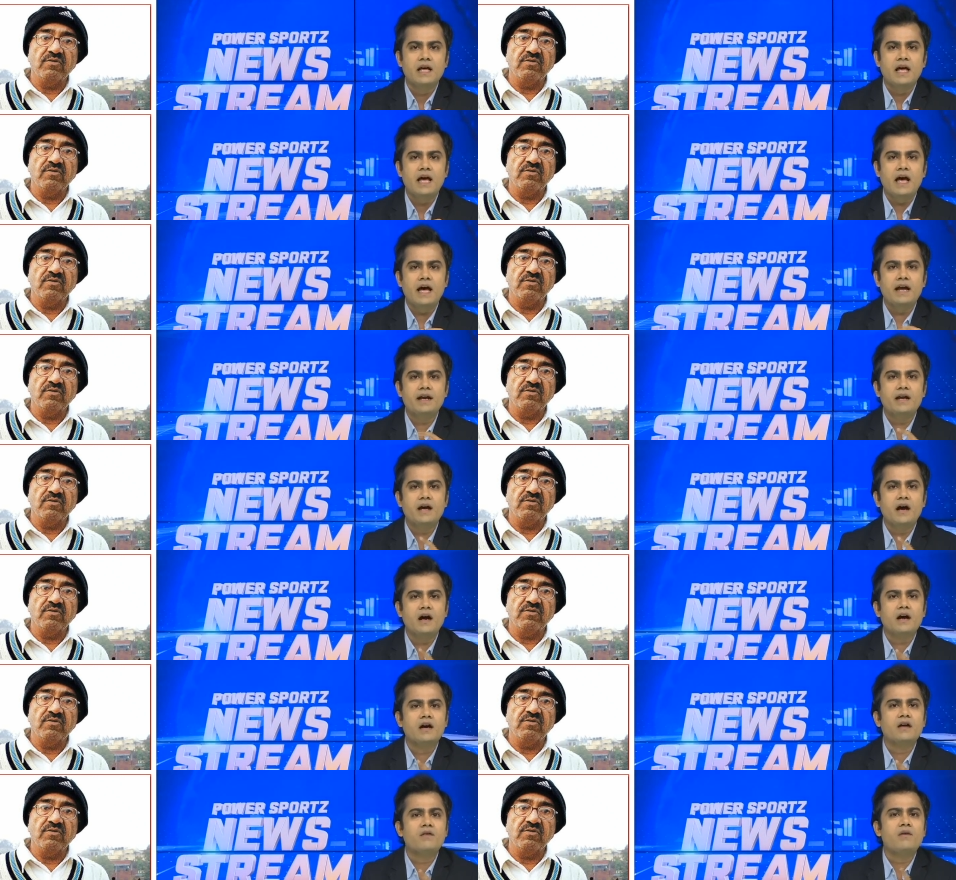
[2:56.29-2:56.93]
Speaker 1: And
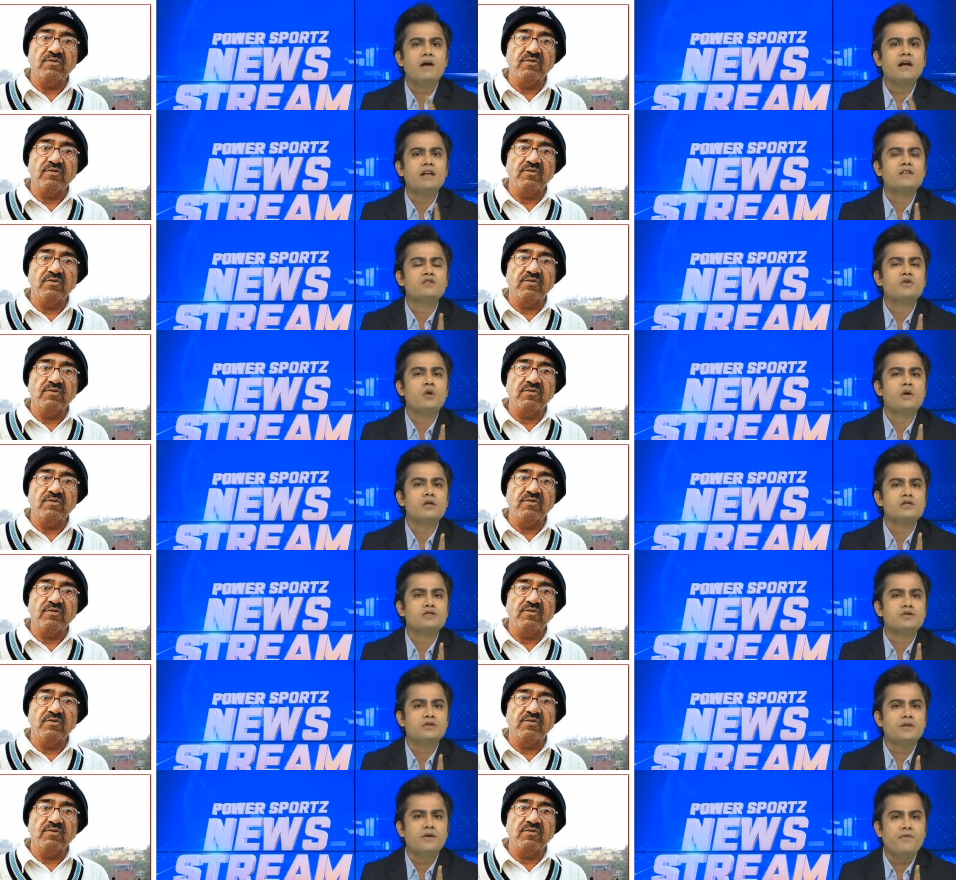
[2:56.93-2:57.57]
Agrawal is
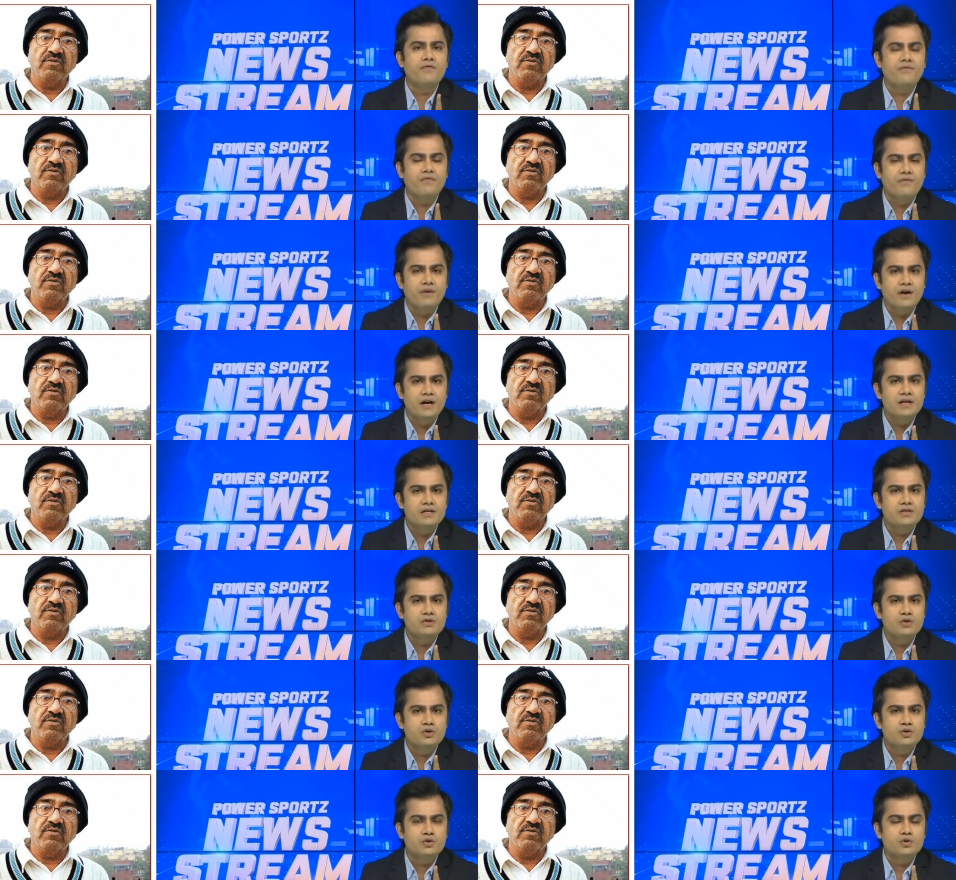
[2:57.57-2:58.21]
also the
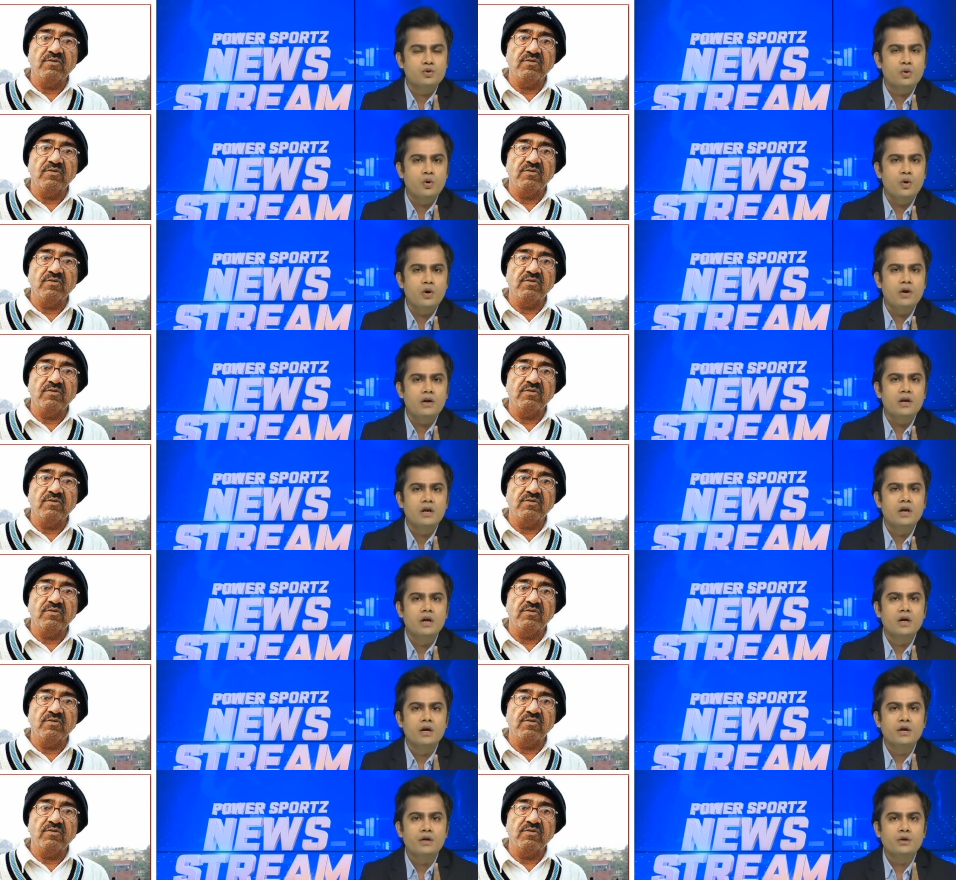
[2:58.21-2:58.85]
first to
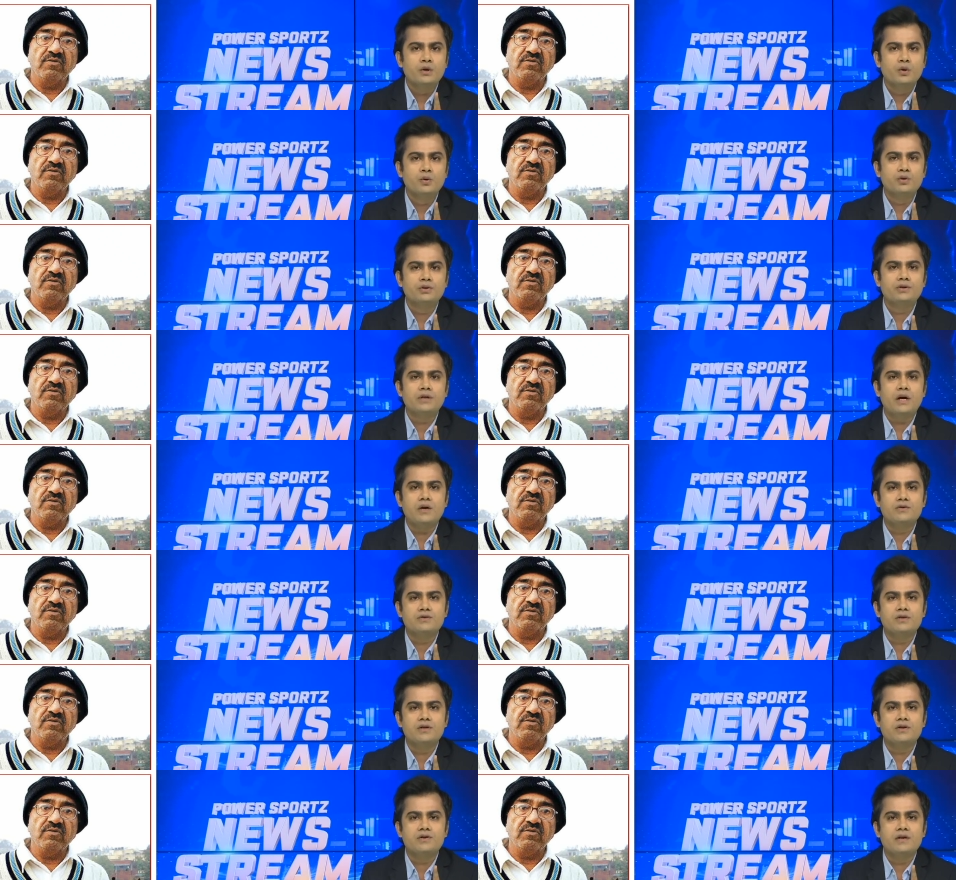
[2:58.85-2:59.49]
score
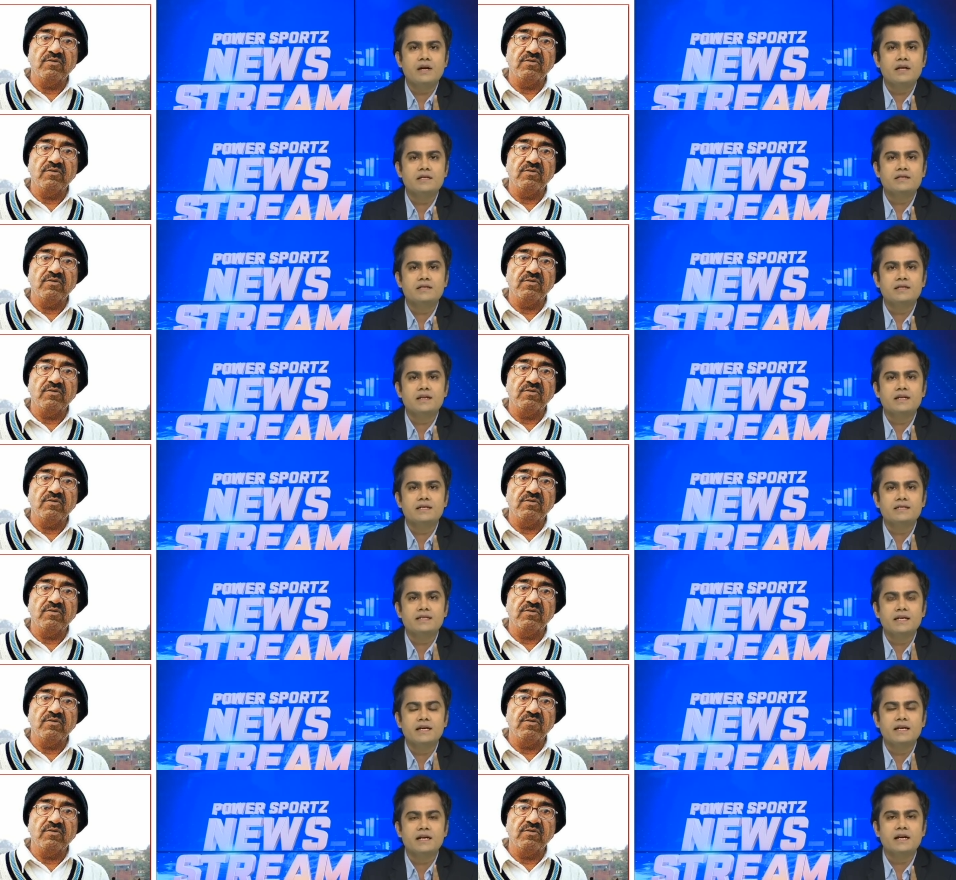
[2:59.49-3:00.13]
2000 runs in
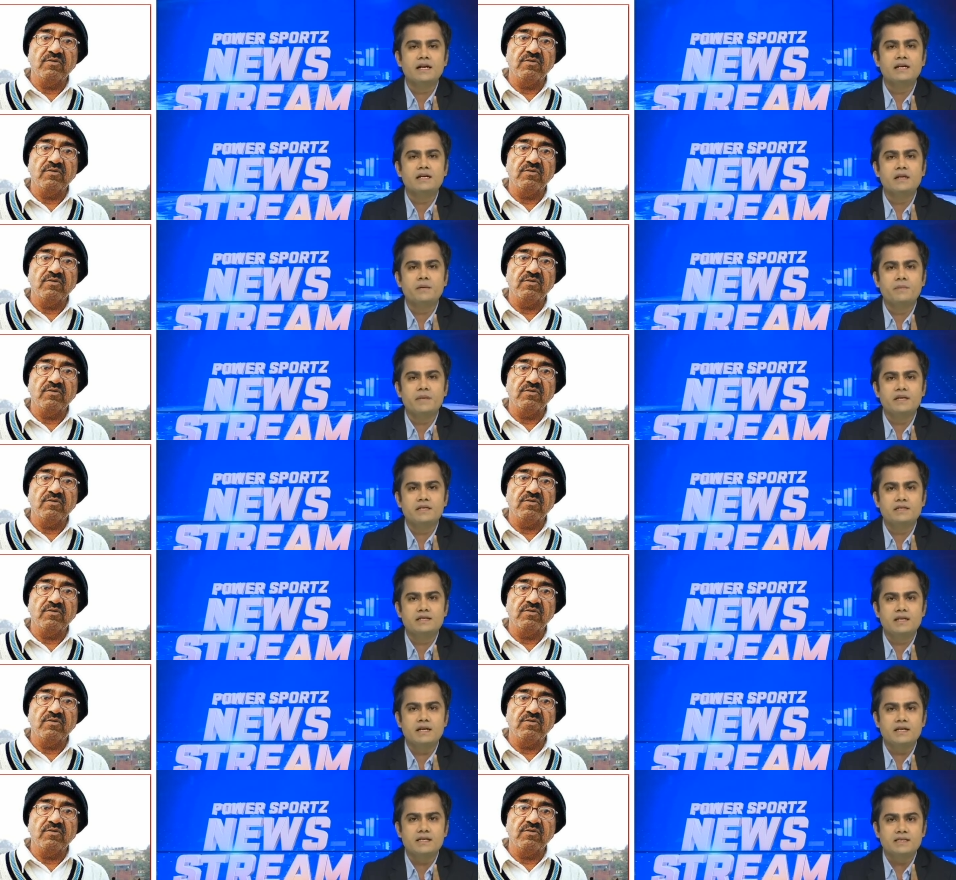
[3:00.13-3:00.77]
a single
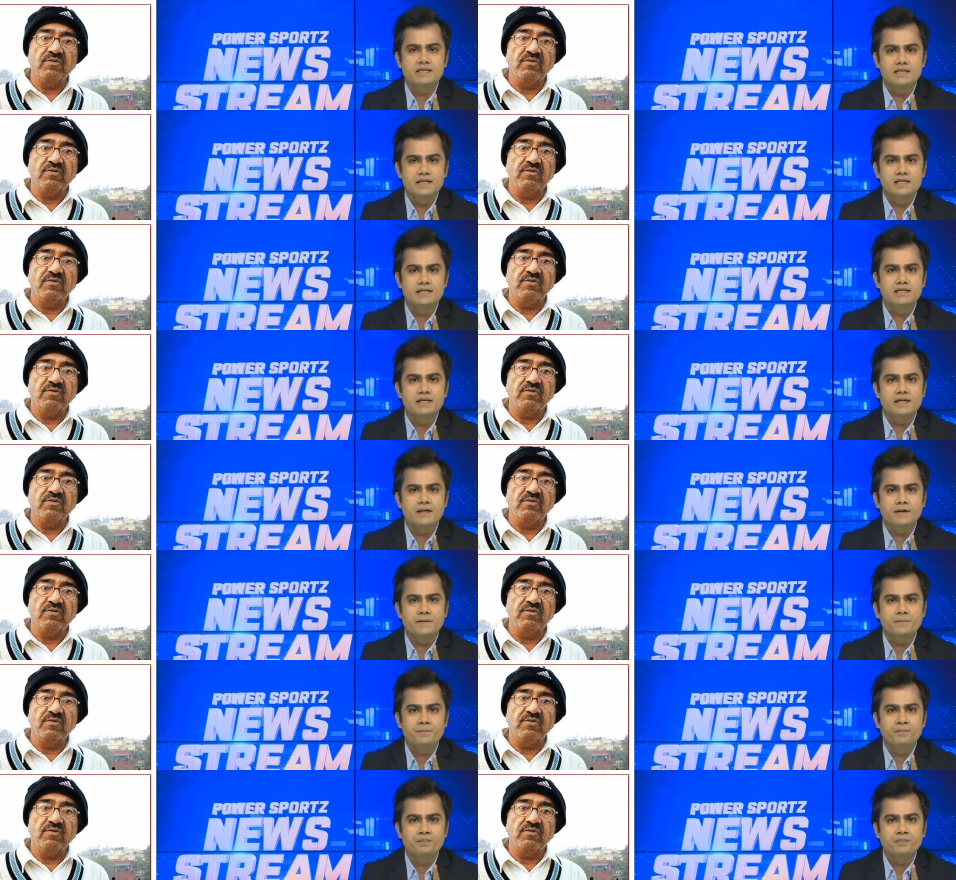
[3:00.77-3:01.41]
domestic
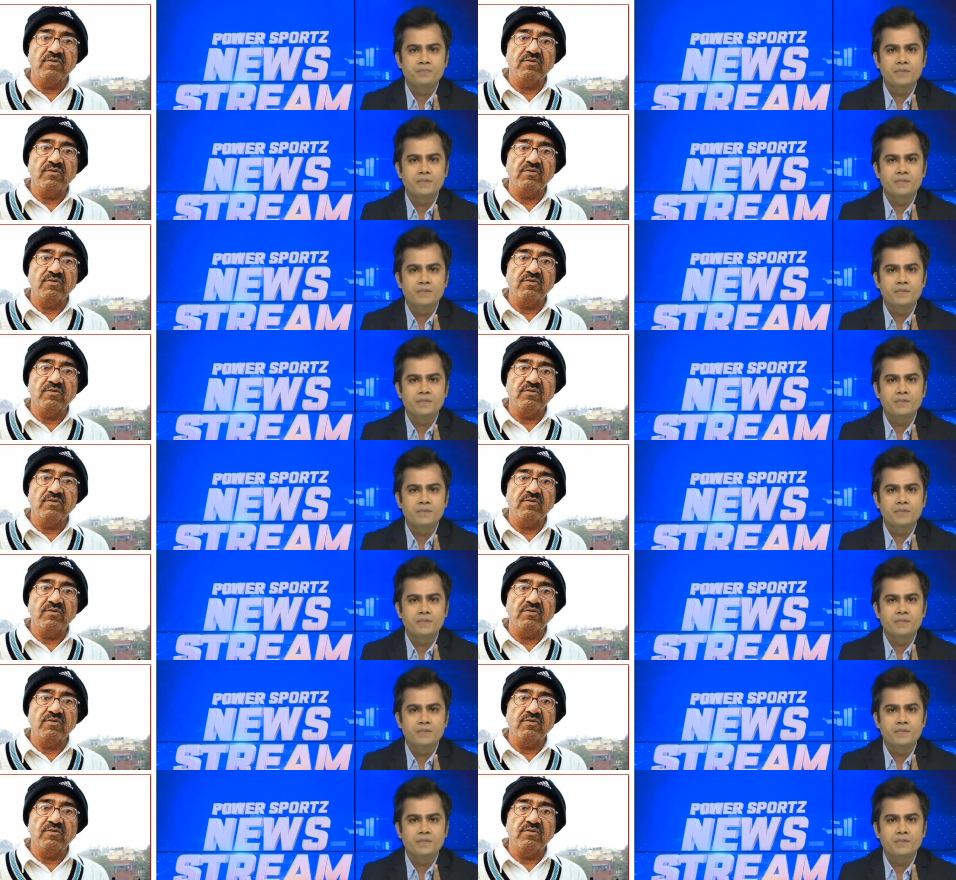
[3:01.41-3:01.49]
season